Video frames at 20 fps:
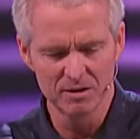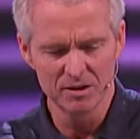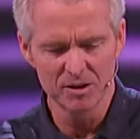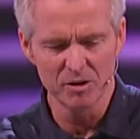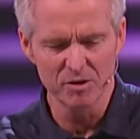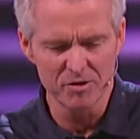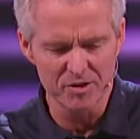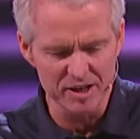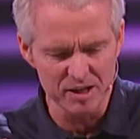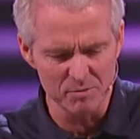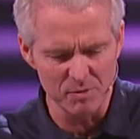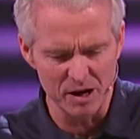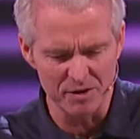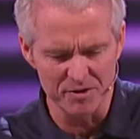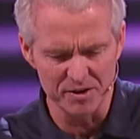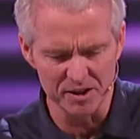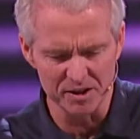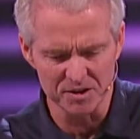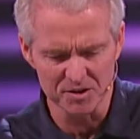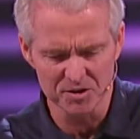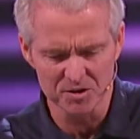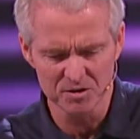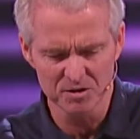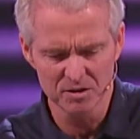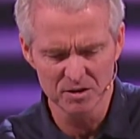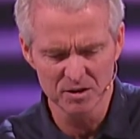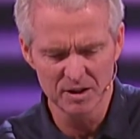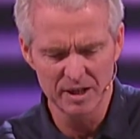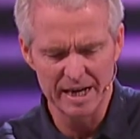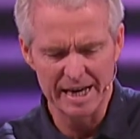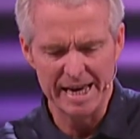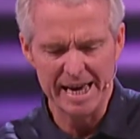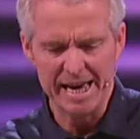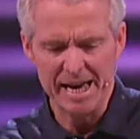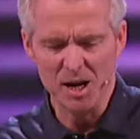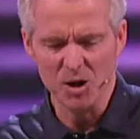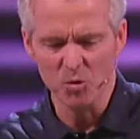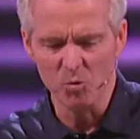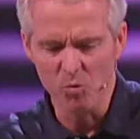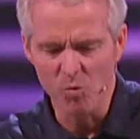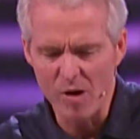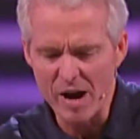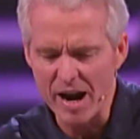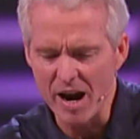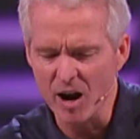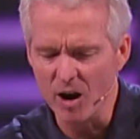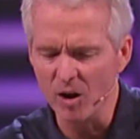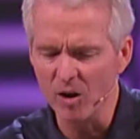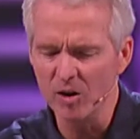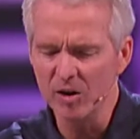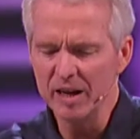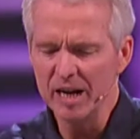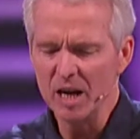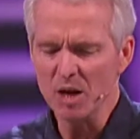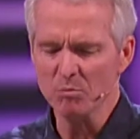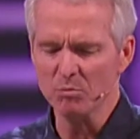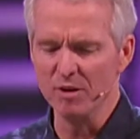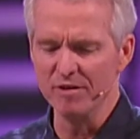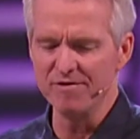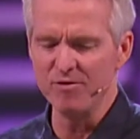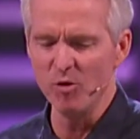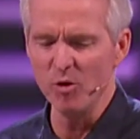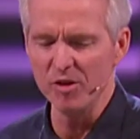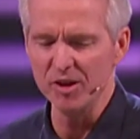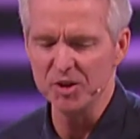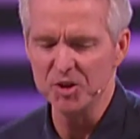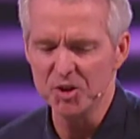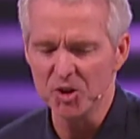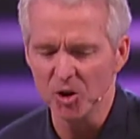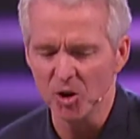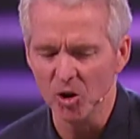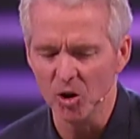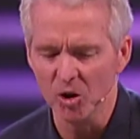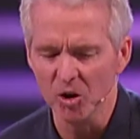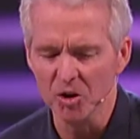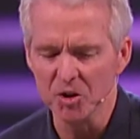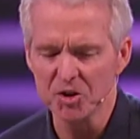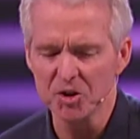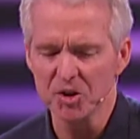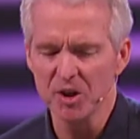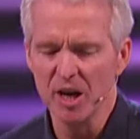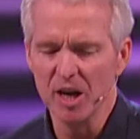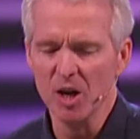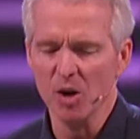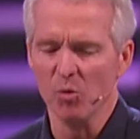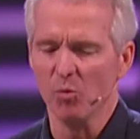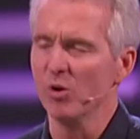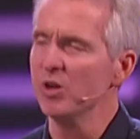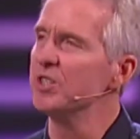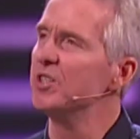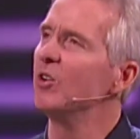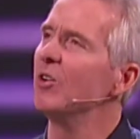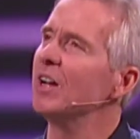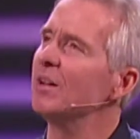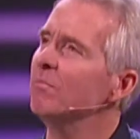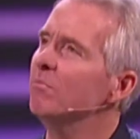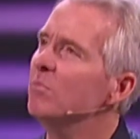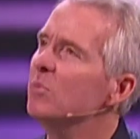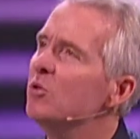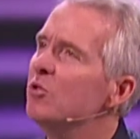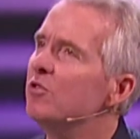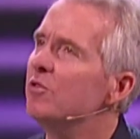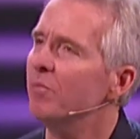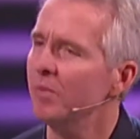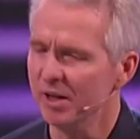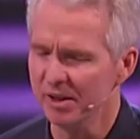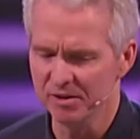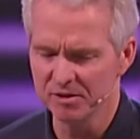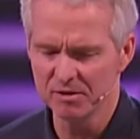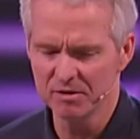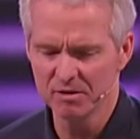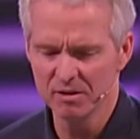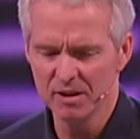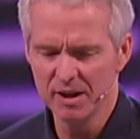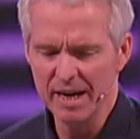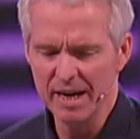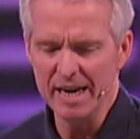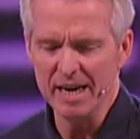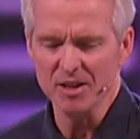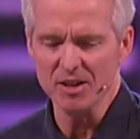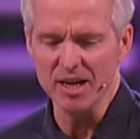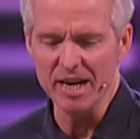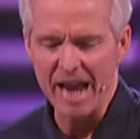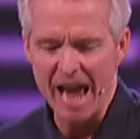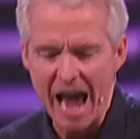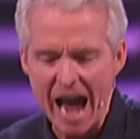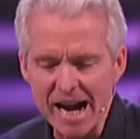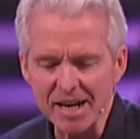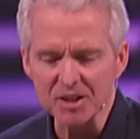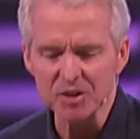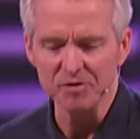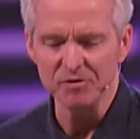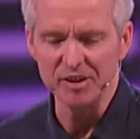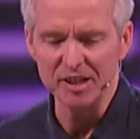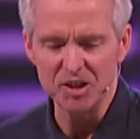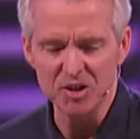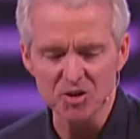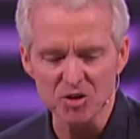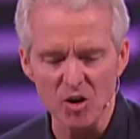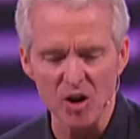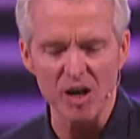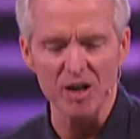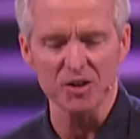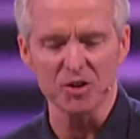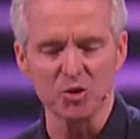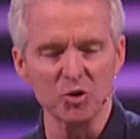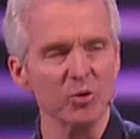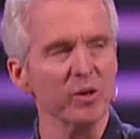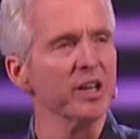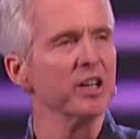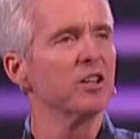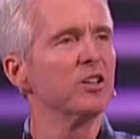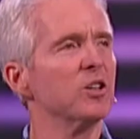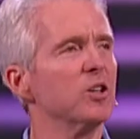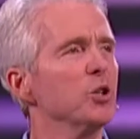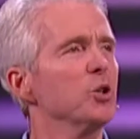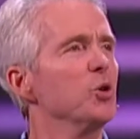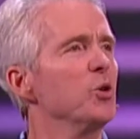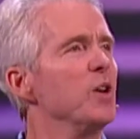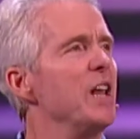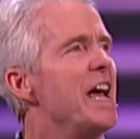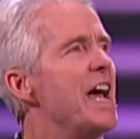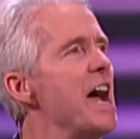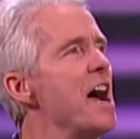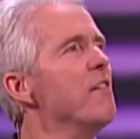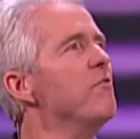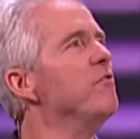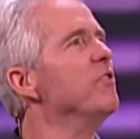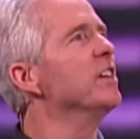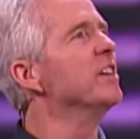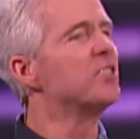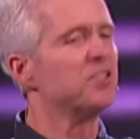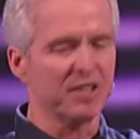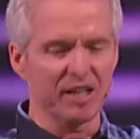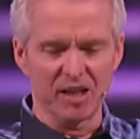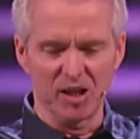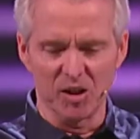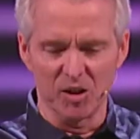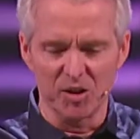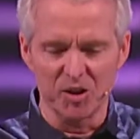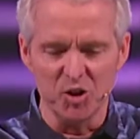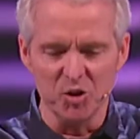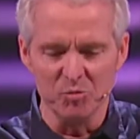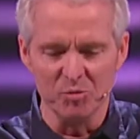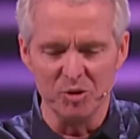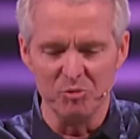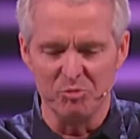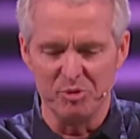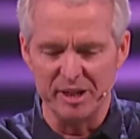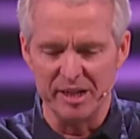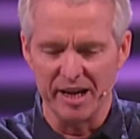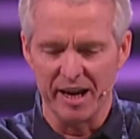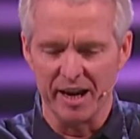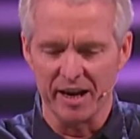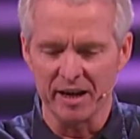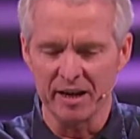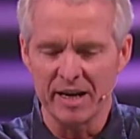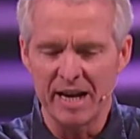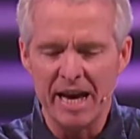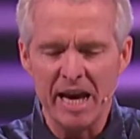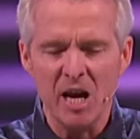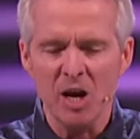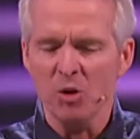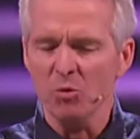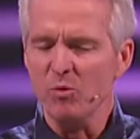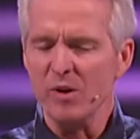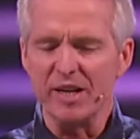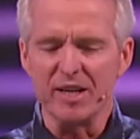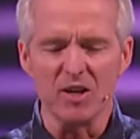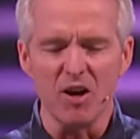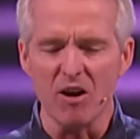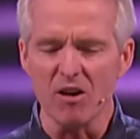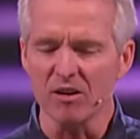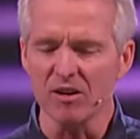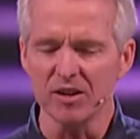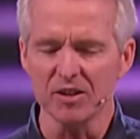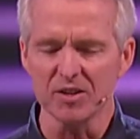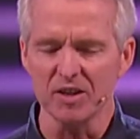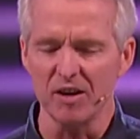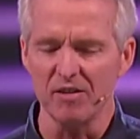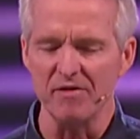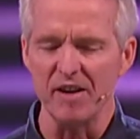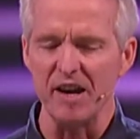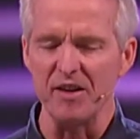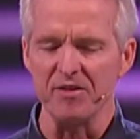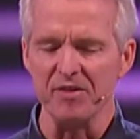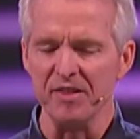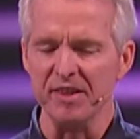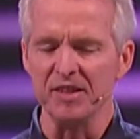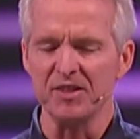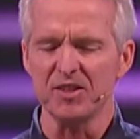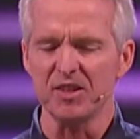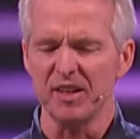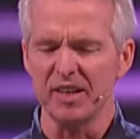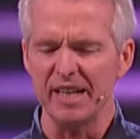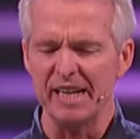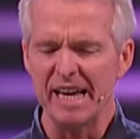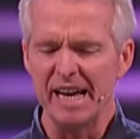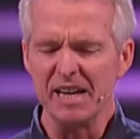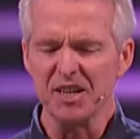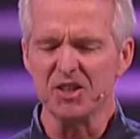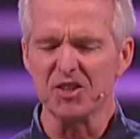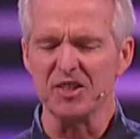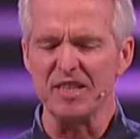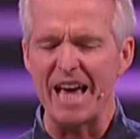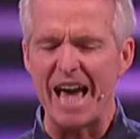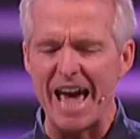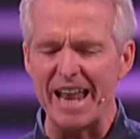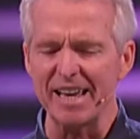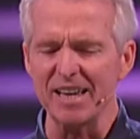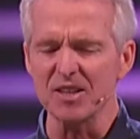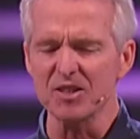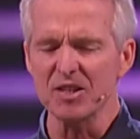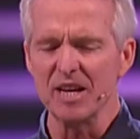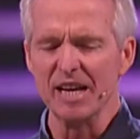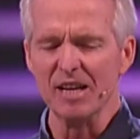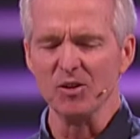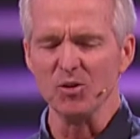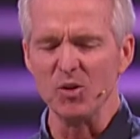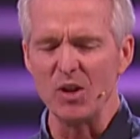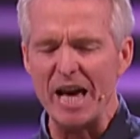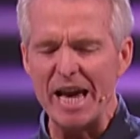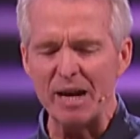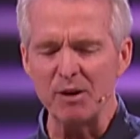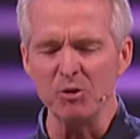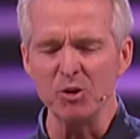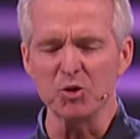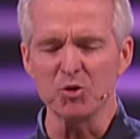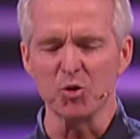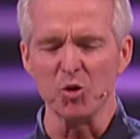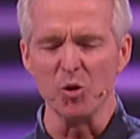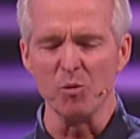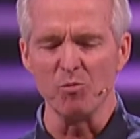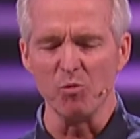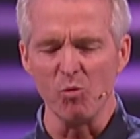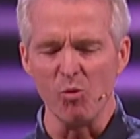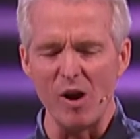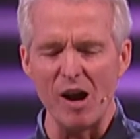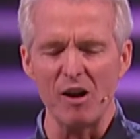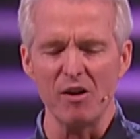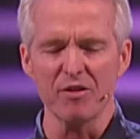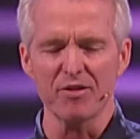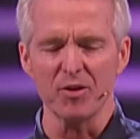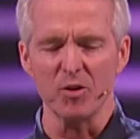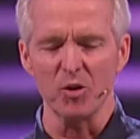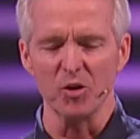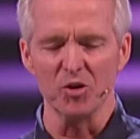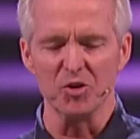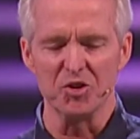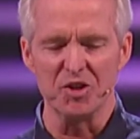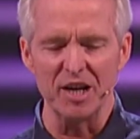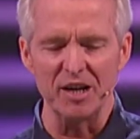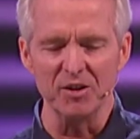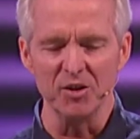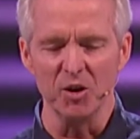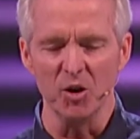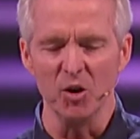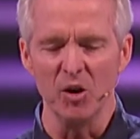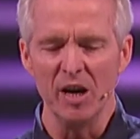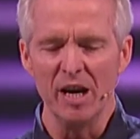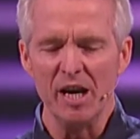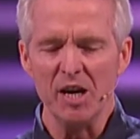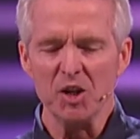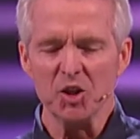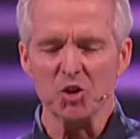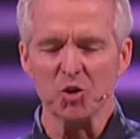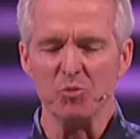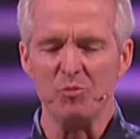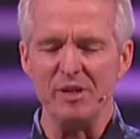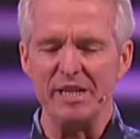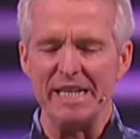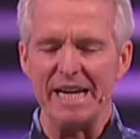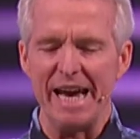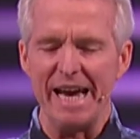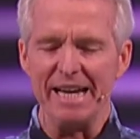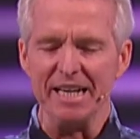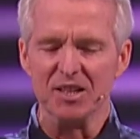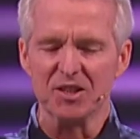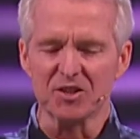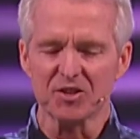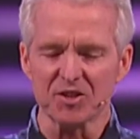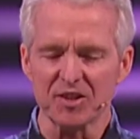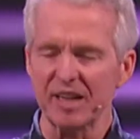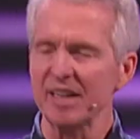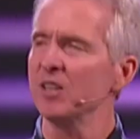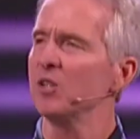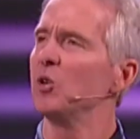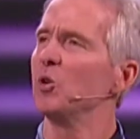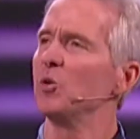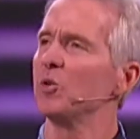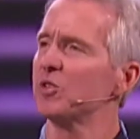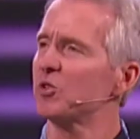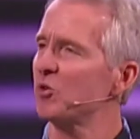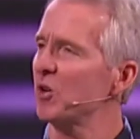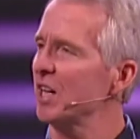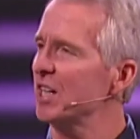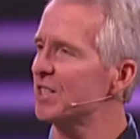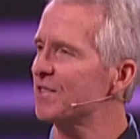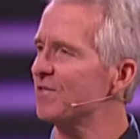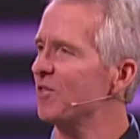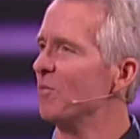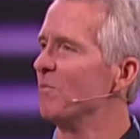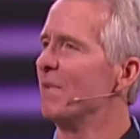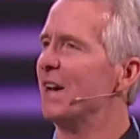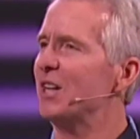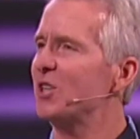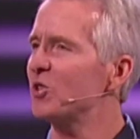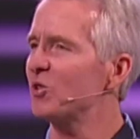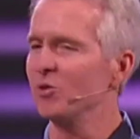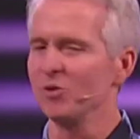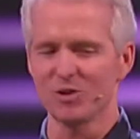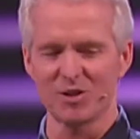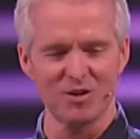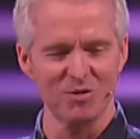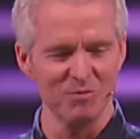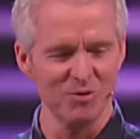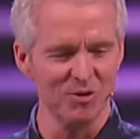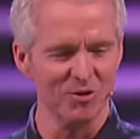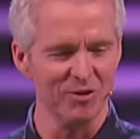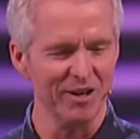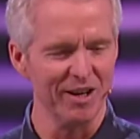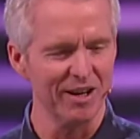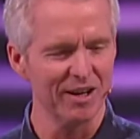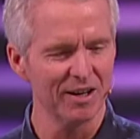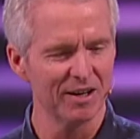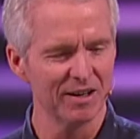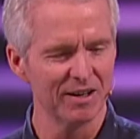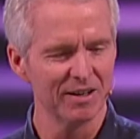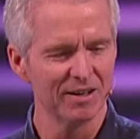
You think about this. Where, before the church, was there a movement that actively sought to include every single human being, regardless of ethnicity, status, language group, wealth, or gender, to be a single transformational community?